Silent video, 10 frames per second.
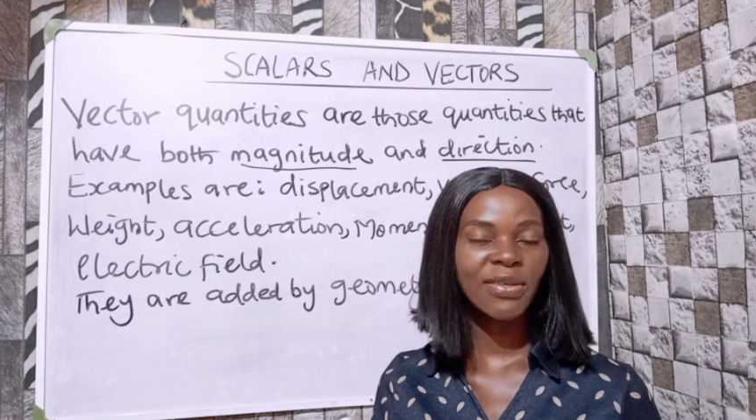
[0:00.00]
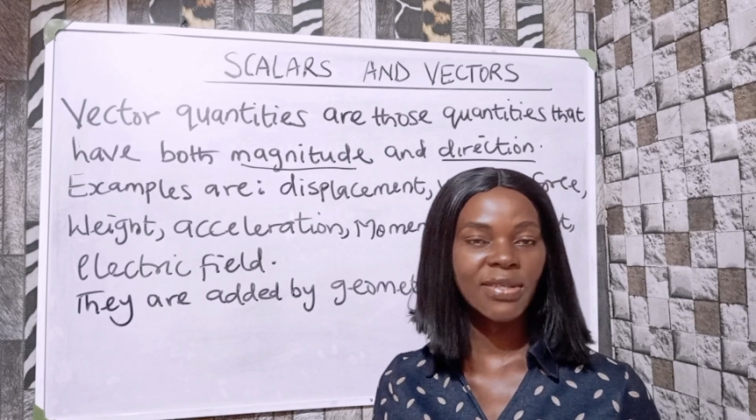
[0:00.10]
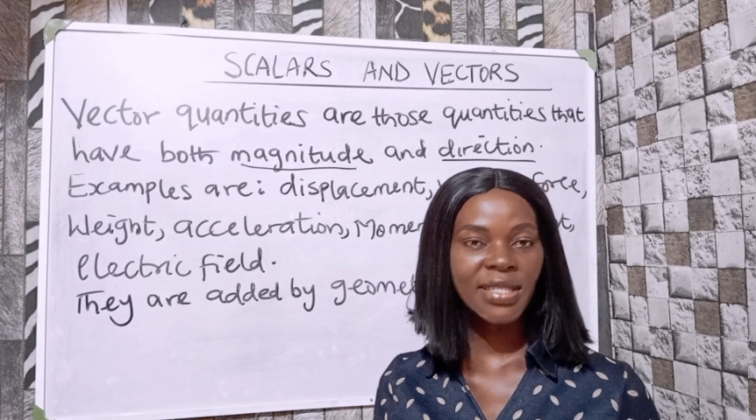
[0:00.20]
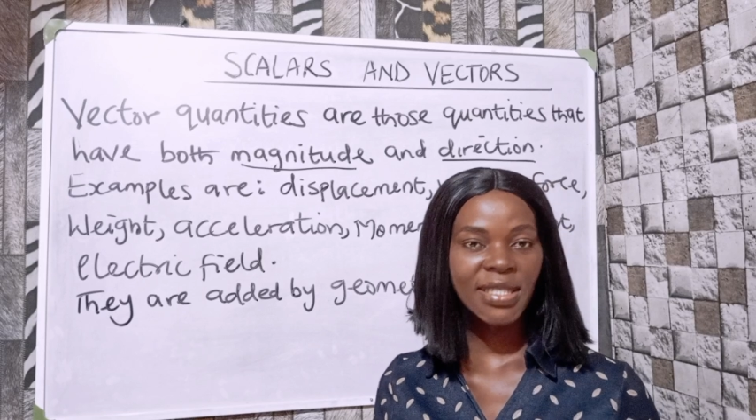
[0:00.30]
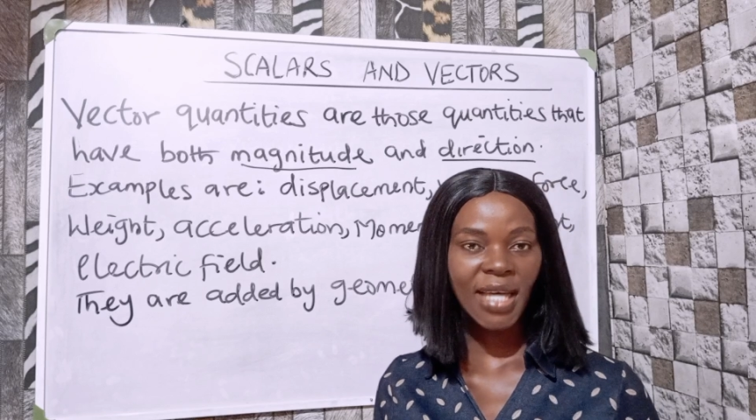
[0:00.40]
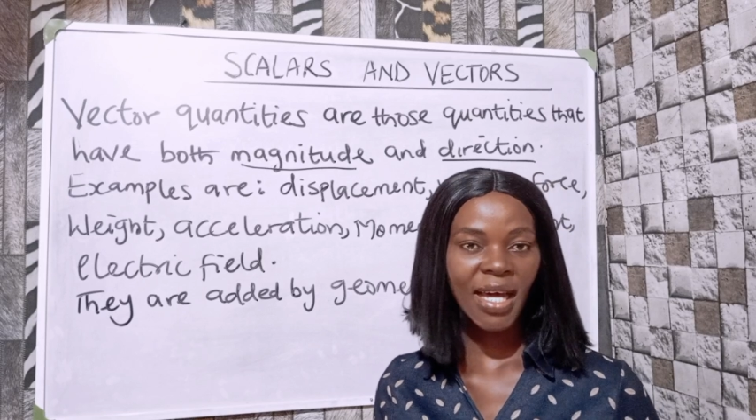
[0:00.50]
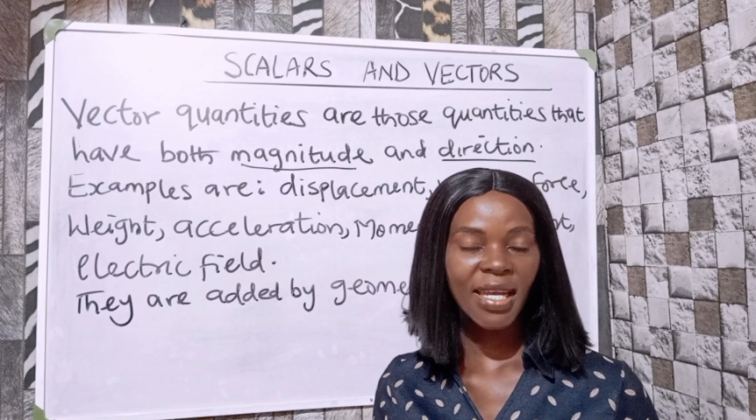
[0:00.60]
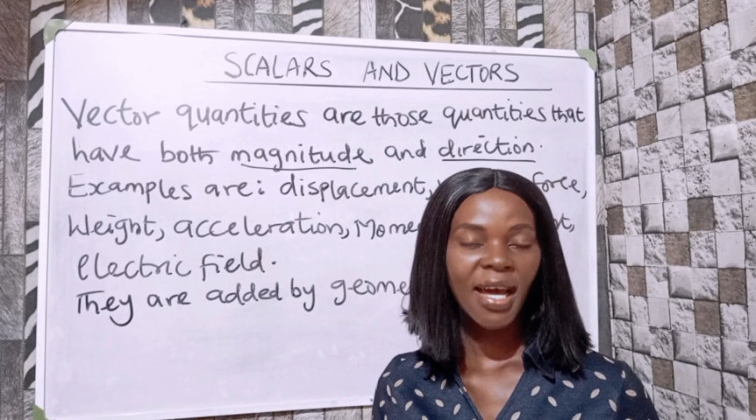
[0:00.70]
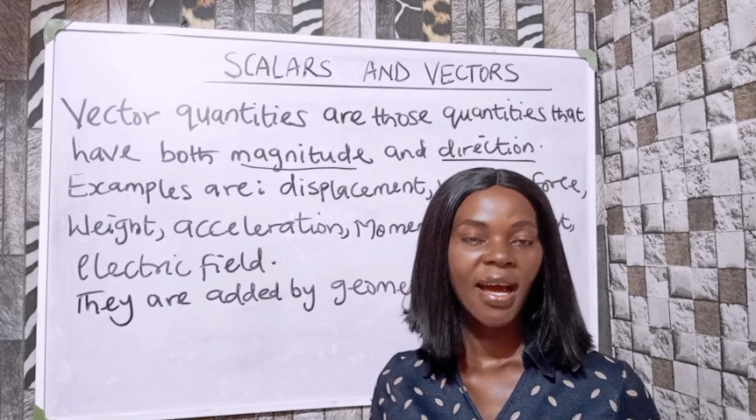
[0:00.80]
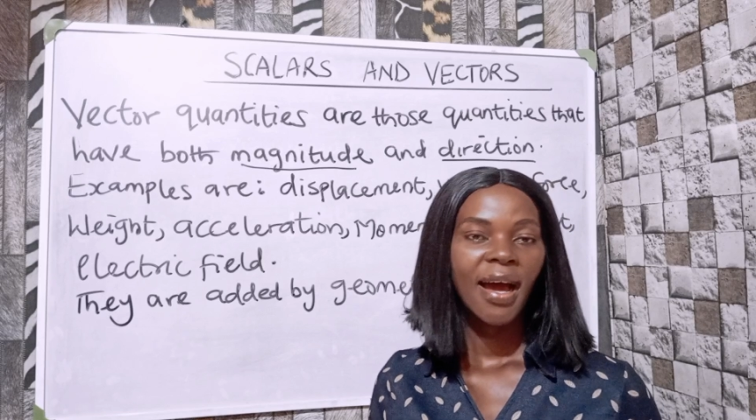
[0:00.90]

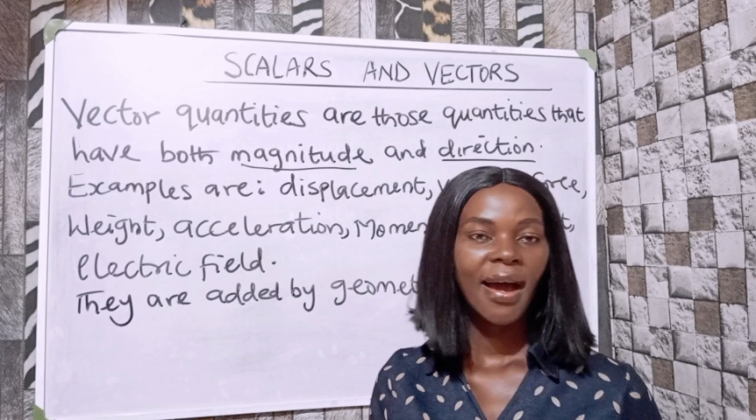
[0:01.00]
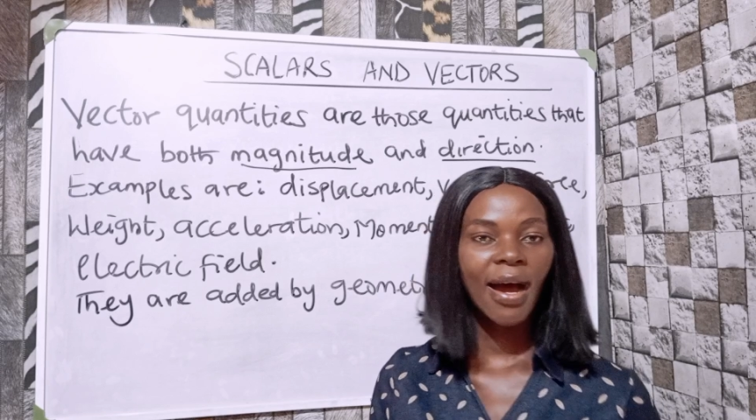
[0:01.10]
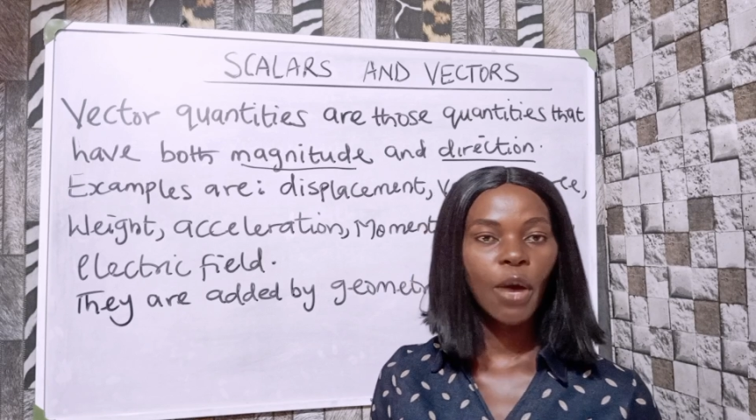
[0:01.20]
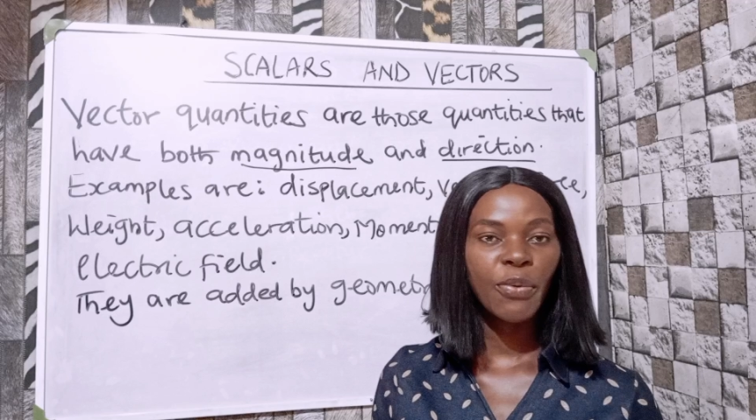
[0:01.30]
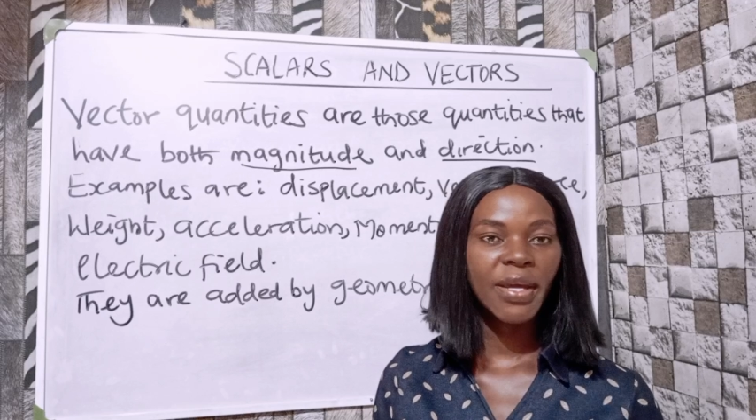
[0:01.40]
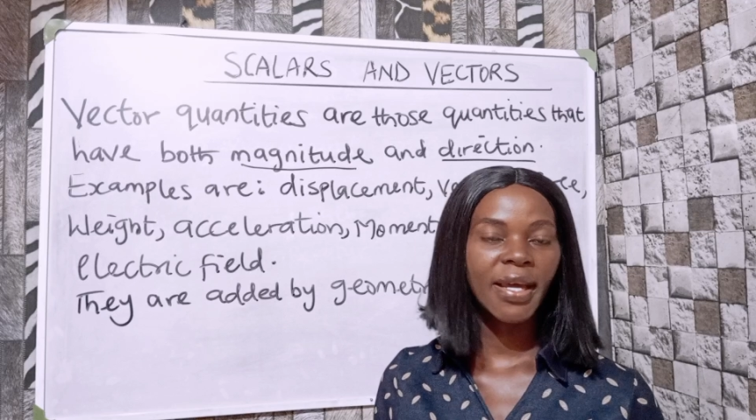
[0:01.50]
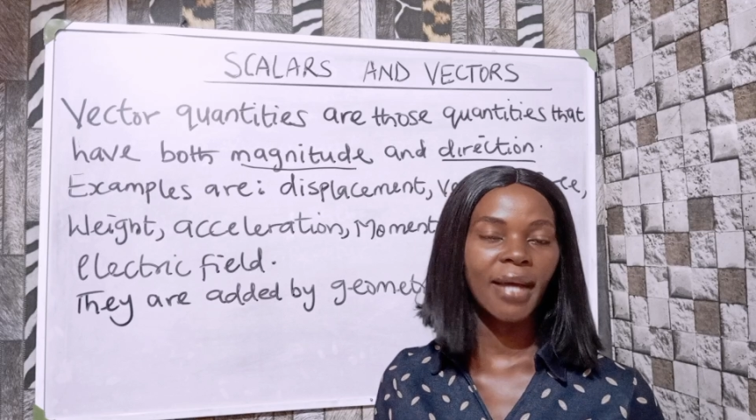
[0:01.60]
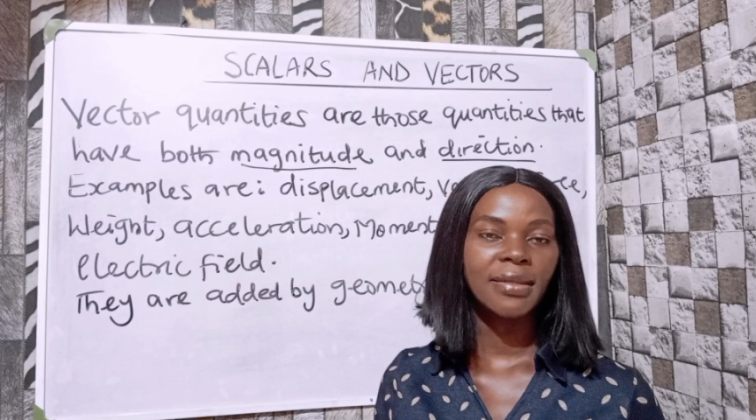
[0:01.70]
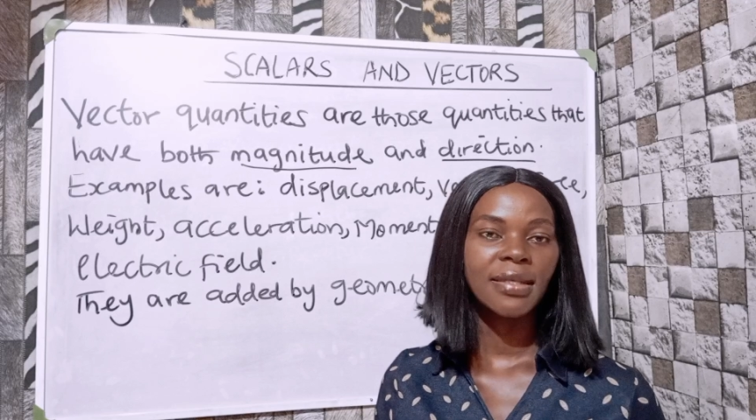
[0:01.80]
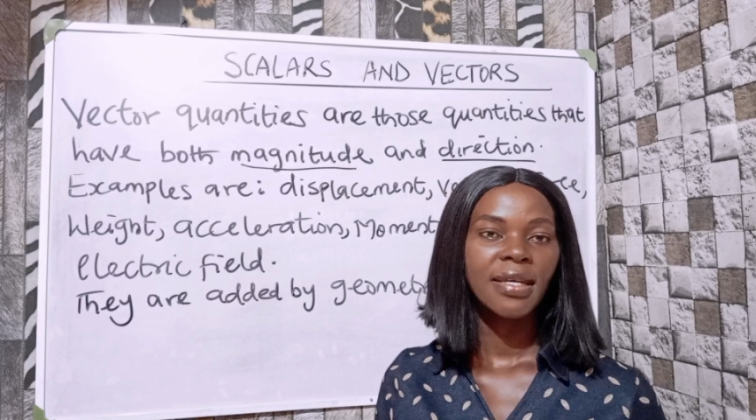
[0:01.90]
understand how we
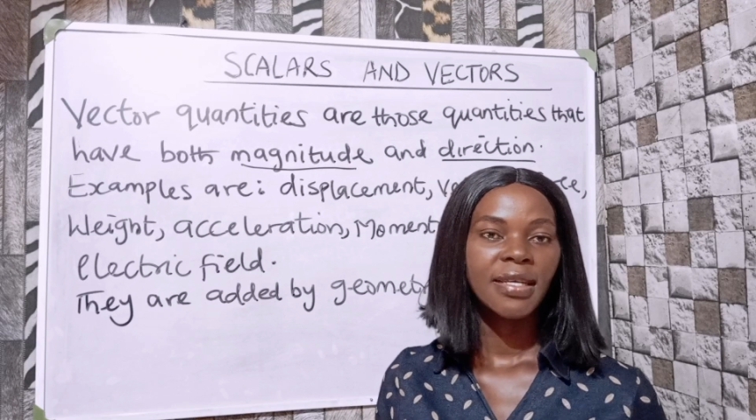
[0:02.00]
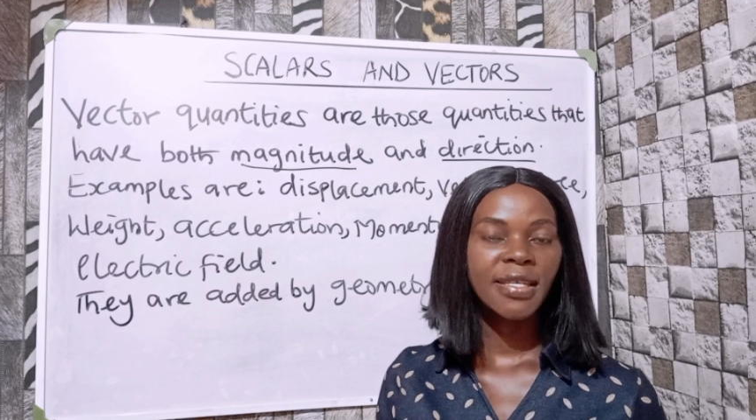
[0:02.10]
can